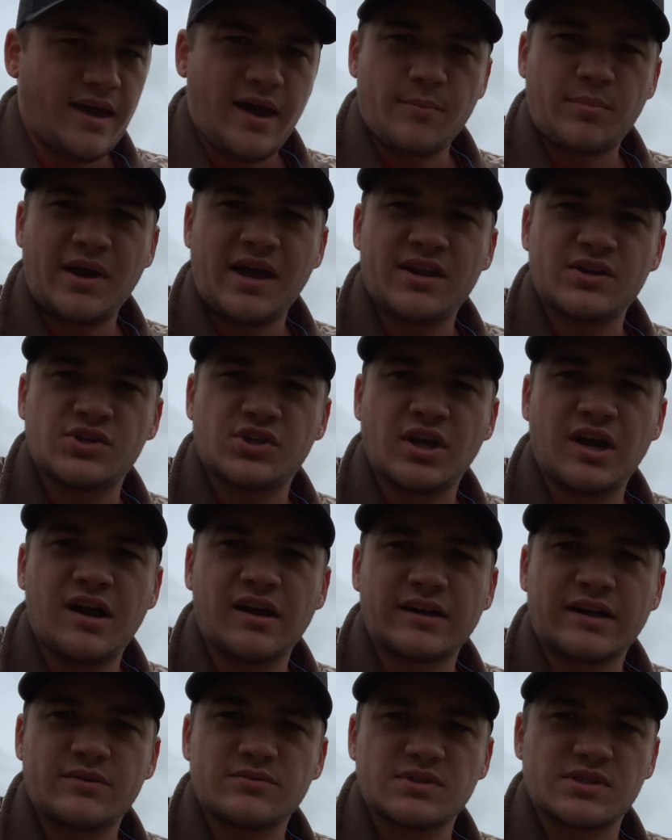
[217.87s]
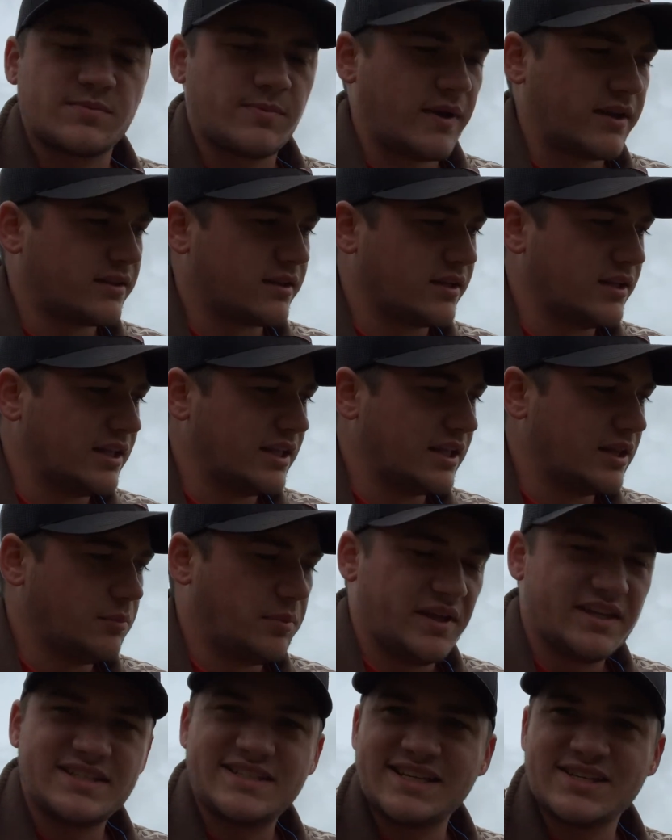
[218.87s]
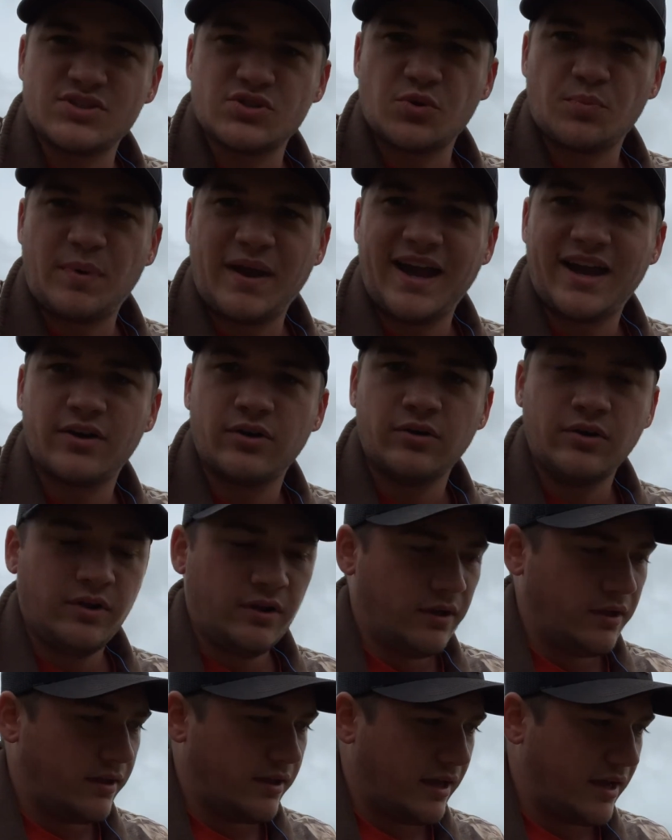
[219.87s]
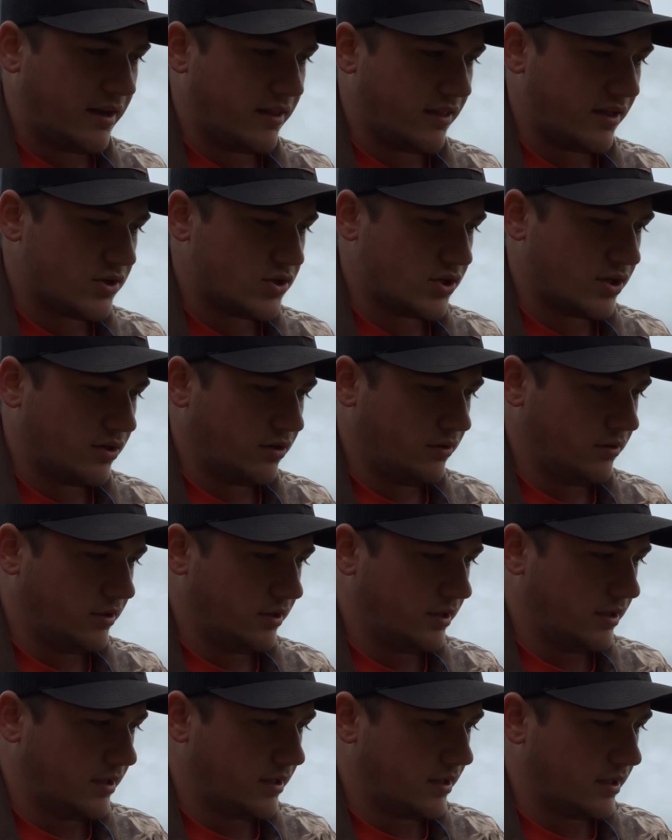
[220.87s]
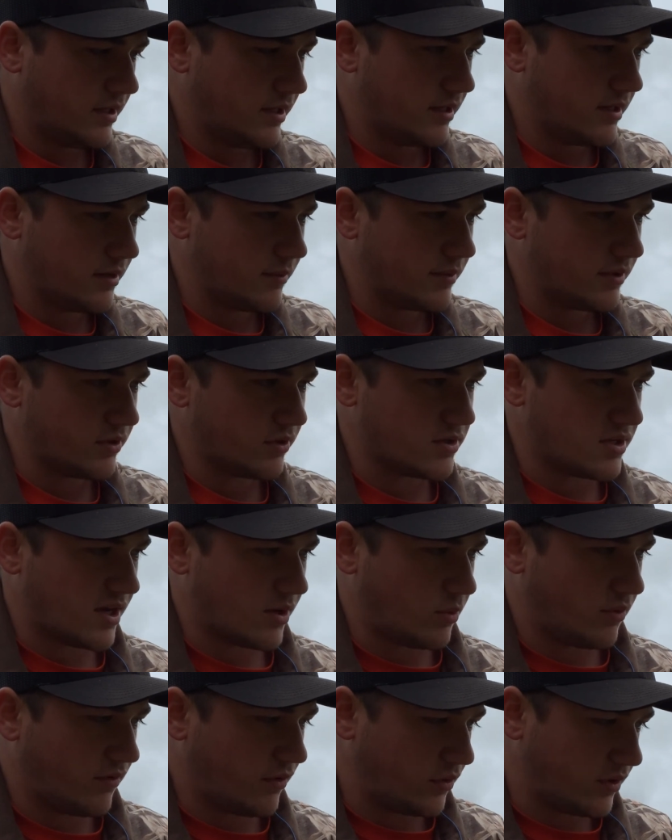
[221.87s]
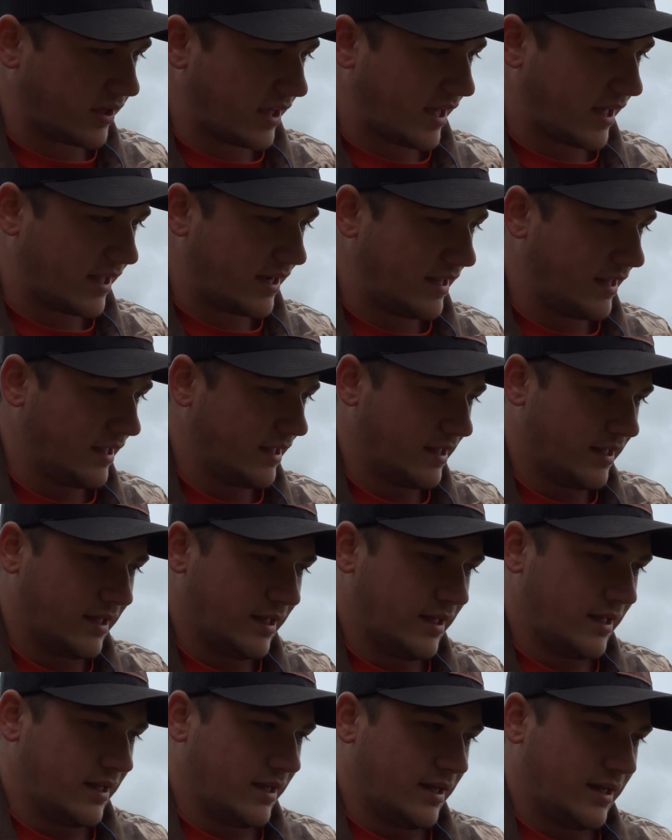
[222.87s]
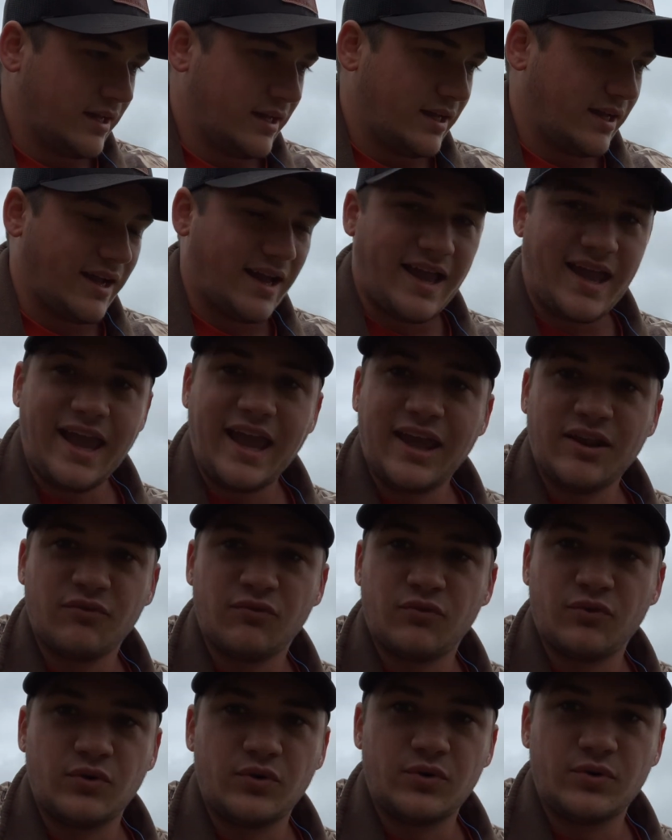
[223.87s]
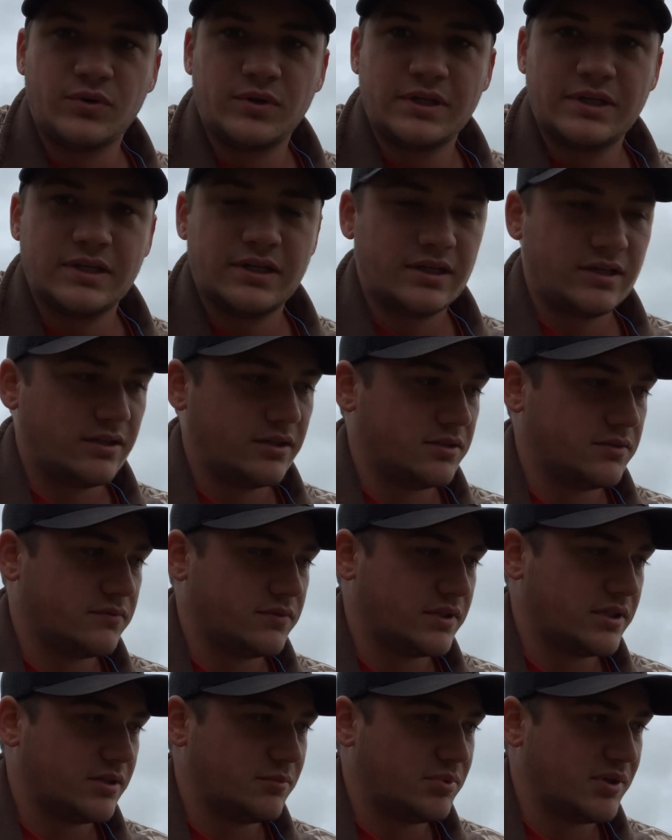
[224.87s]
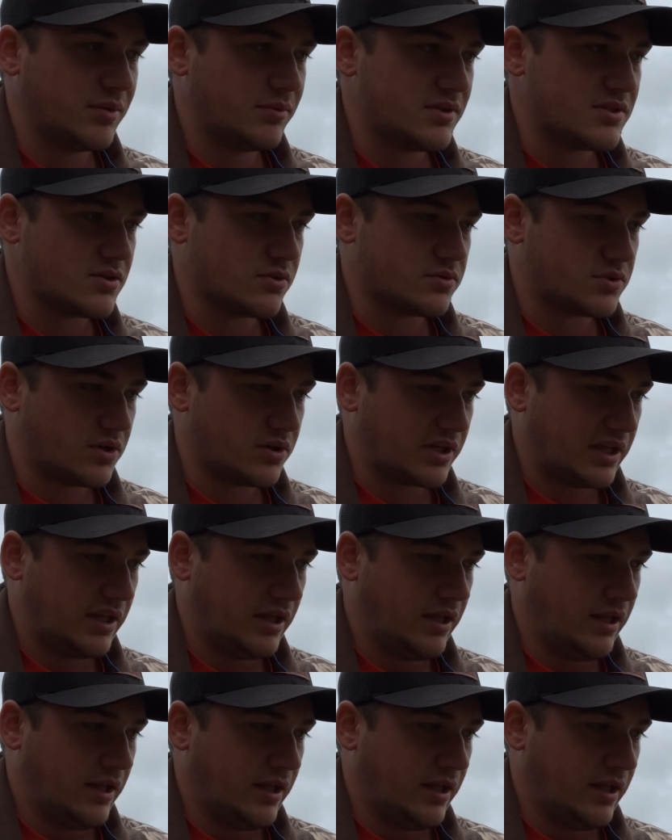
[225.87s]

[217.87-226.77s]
kind of shocked. I was expecting a little bit denser pattern out of that shell. It looks like we've only got a handful of BBs on target.